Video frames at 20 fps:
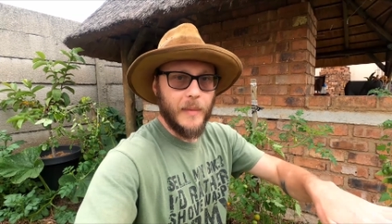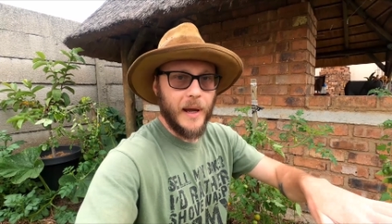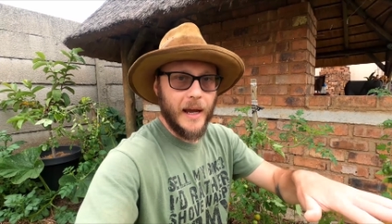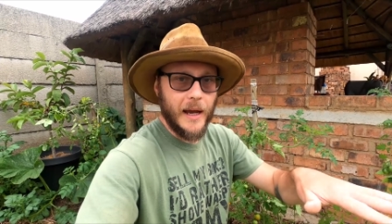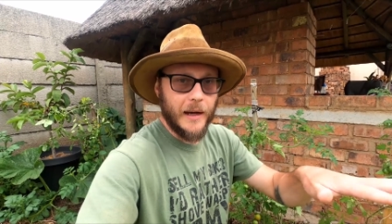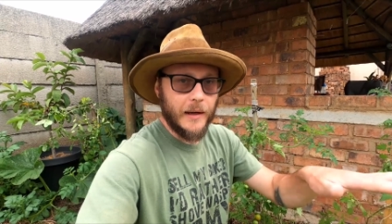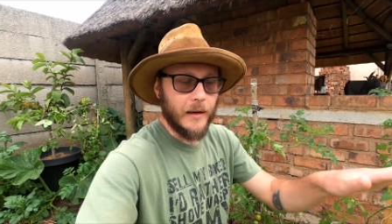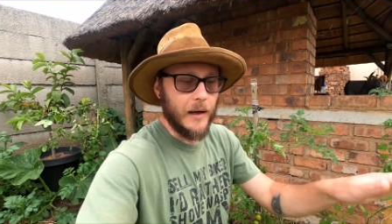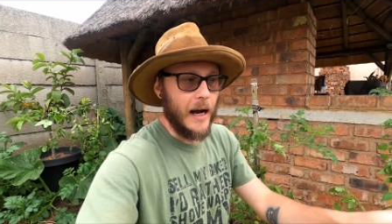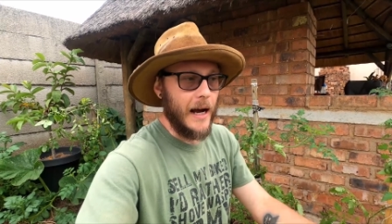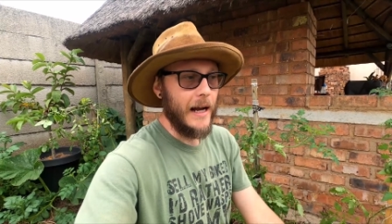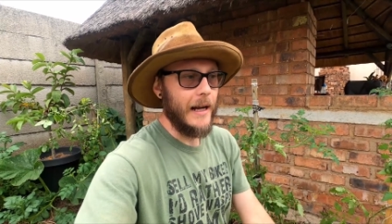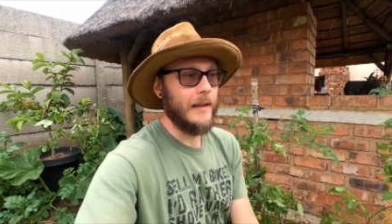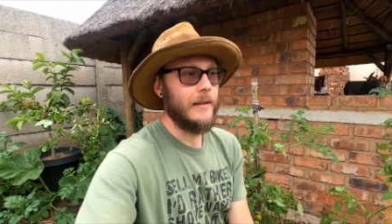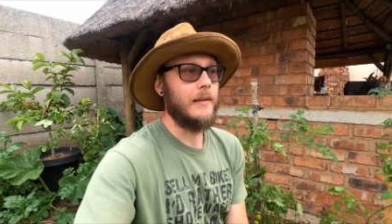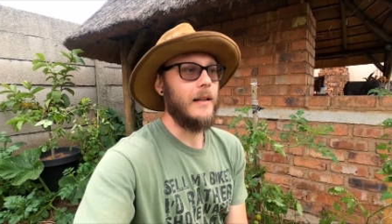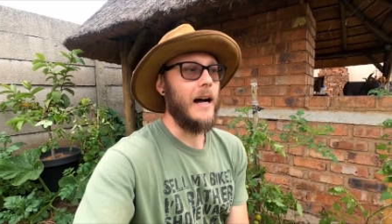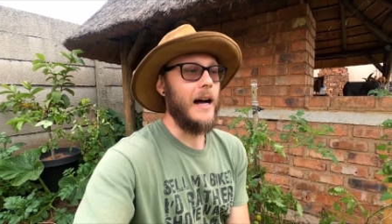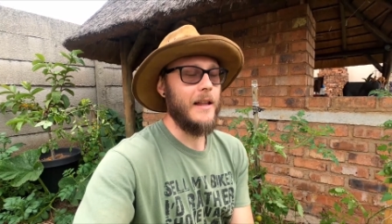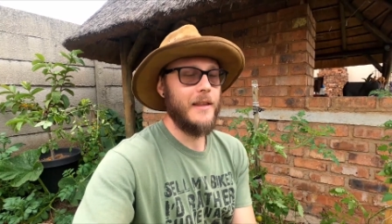Man,
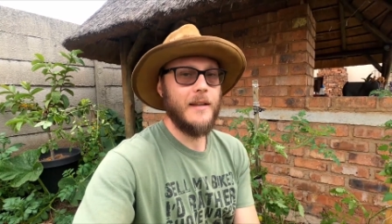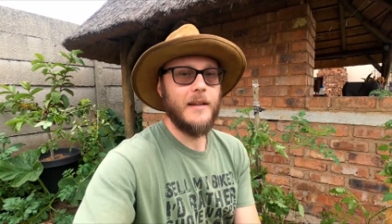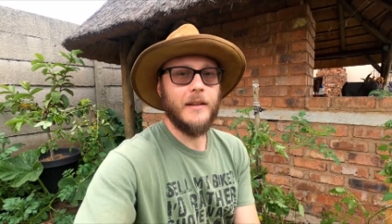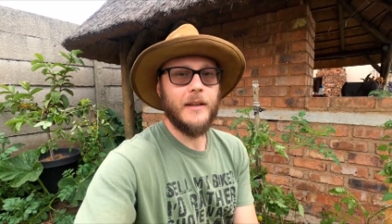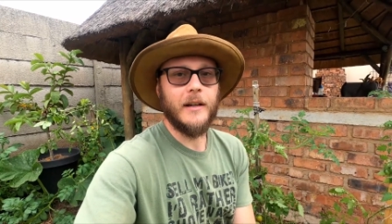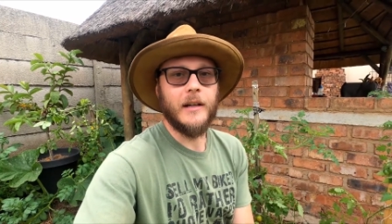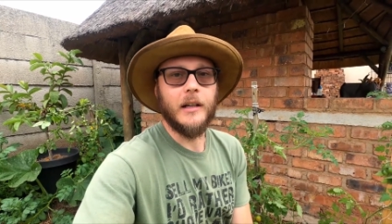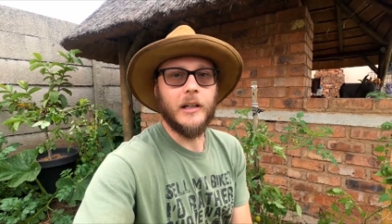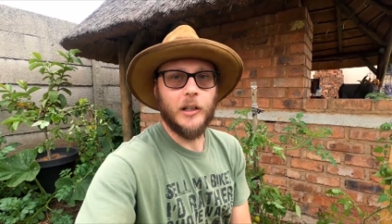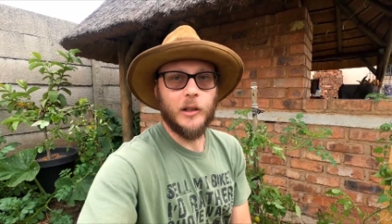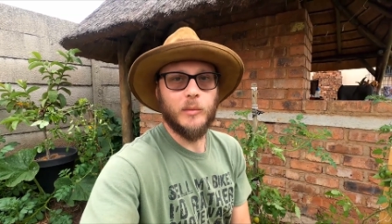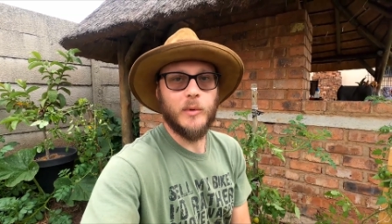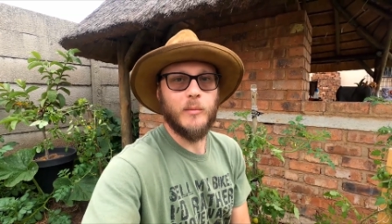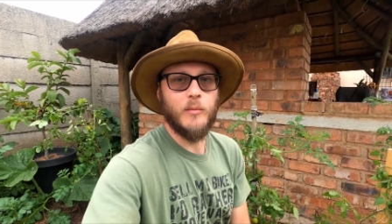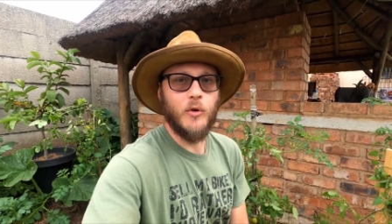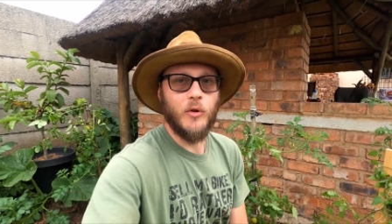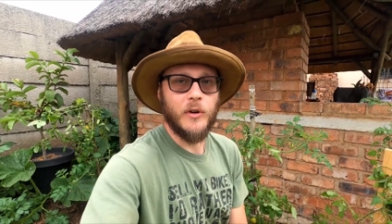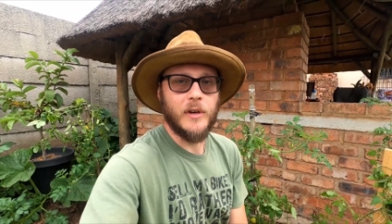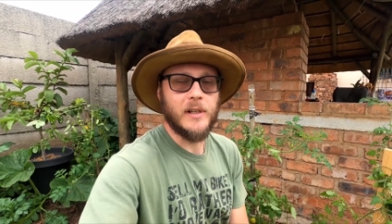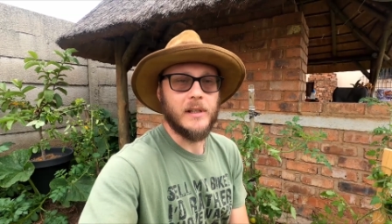I think they're a little
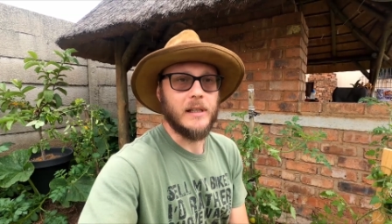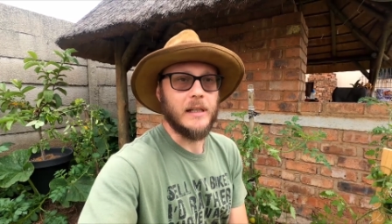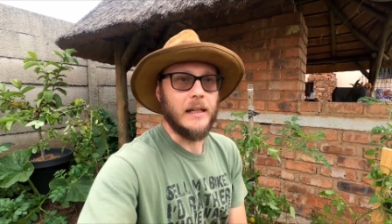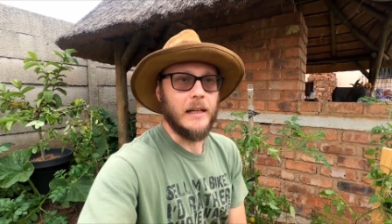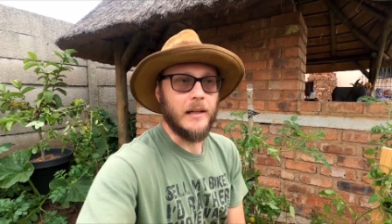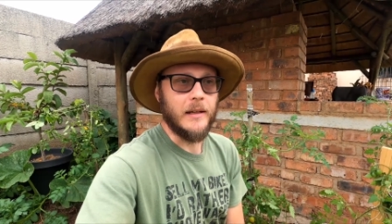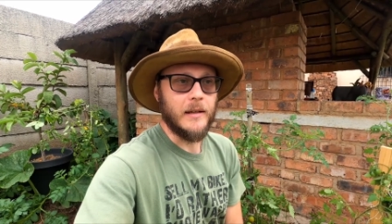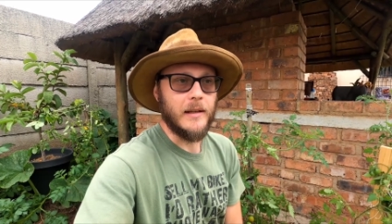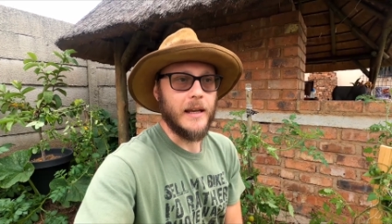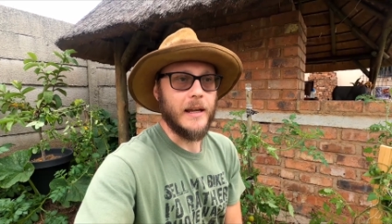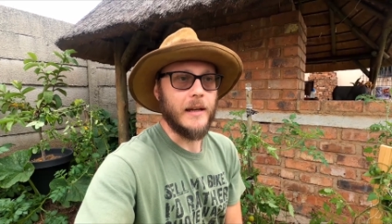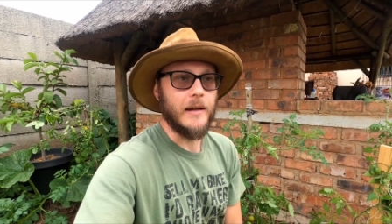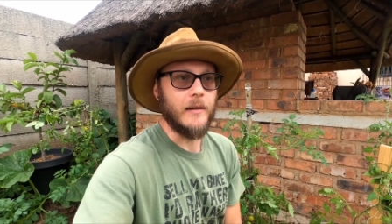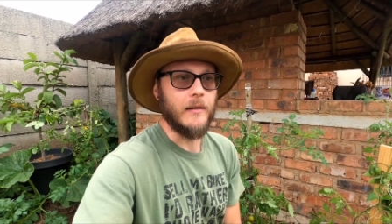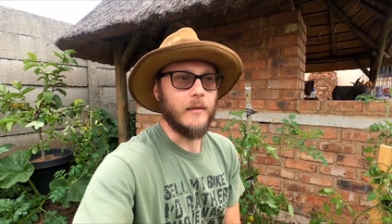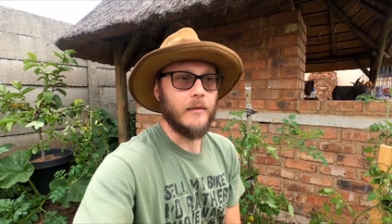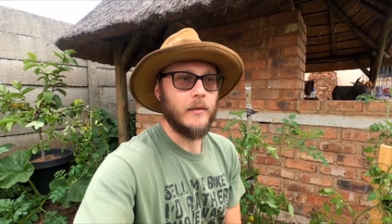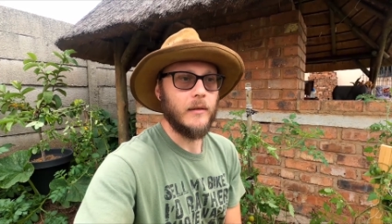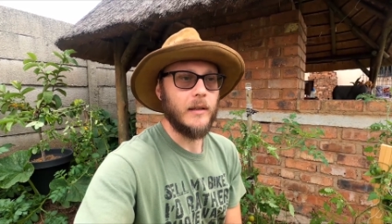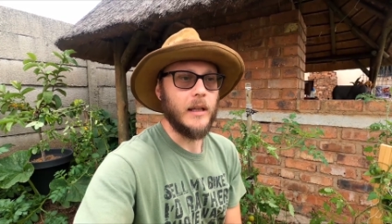bit more resilient
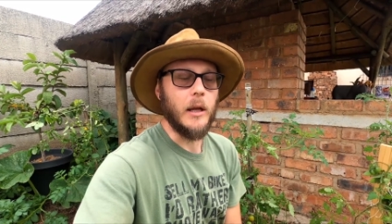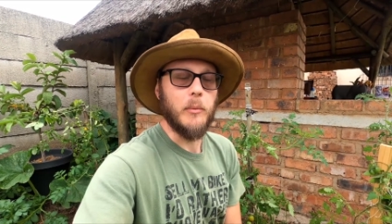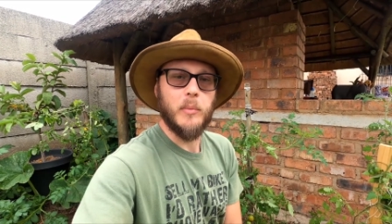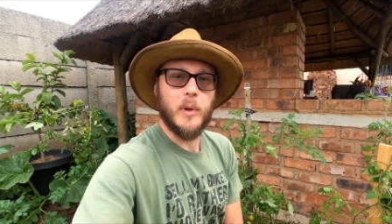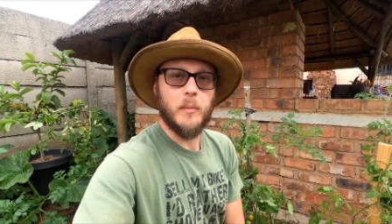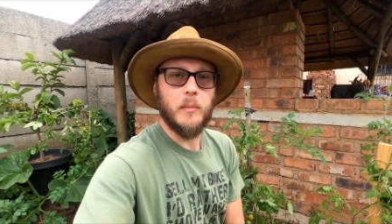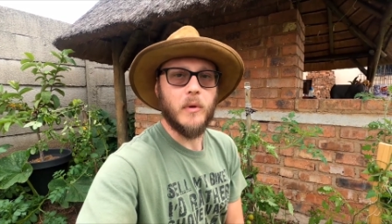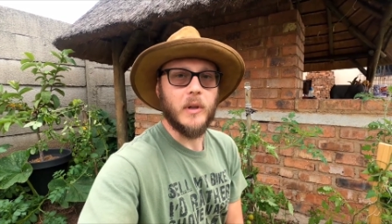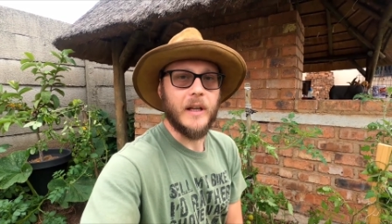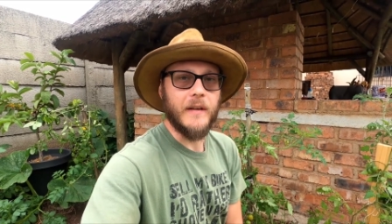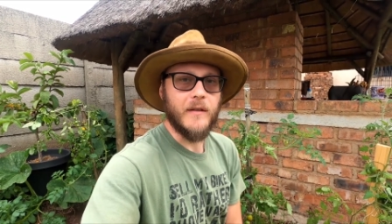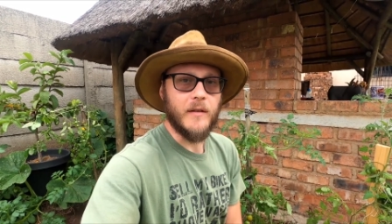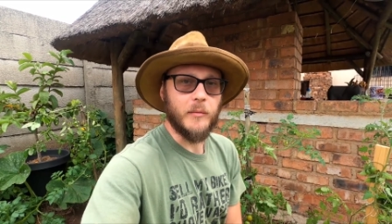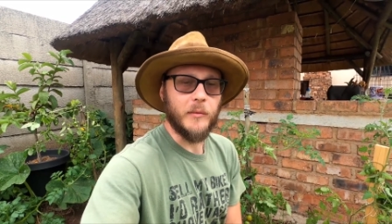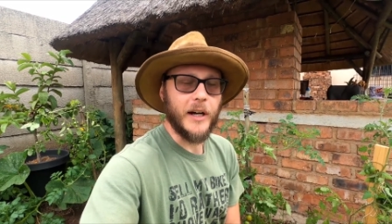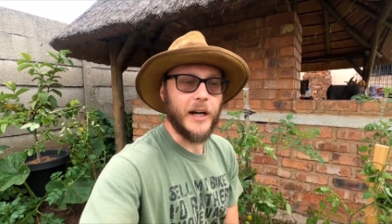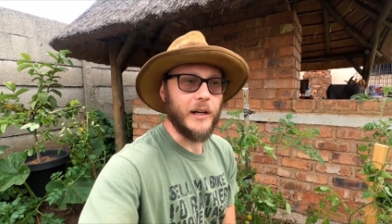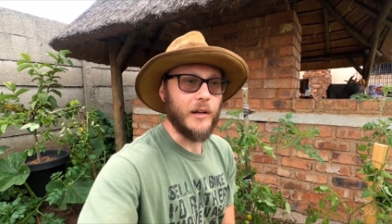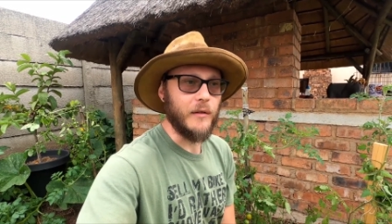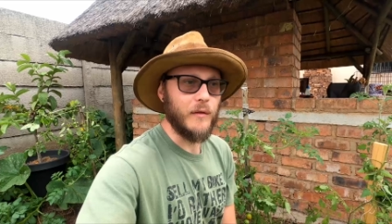than people give
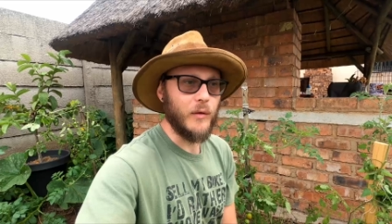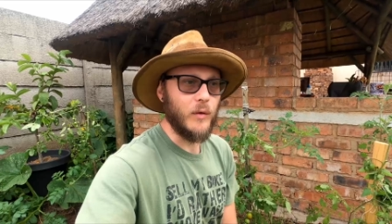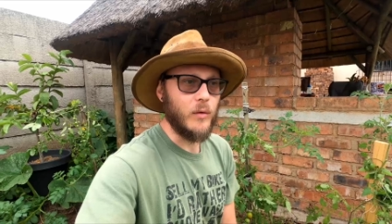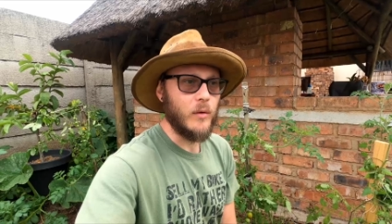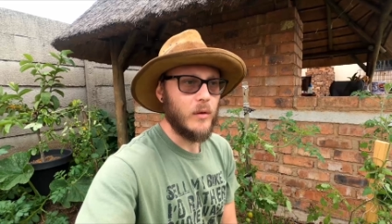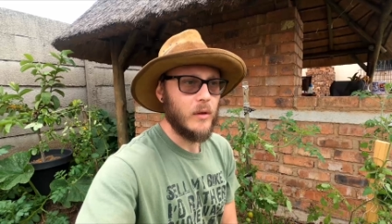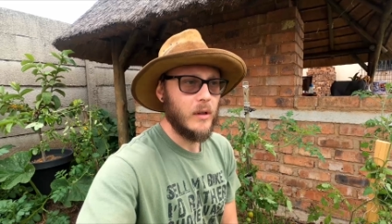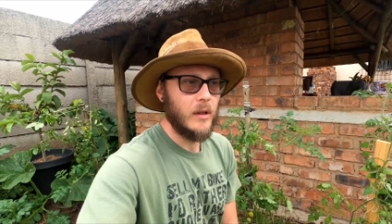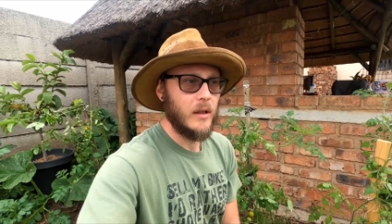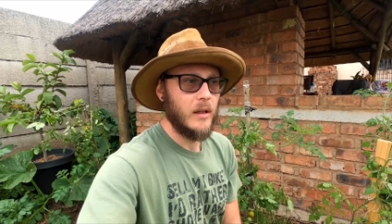them credit for.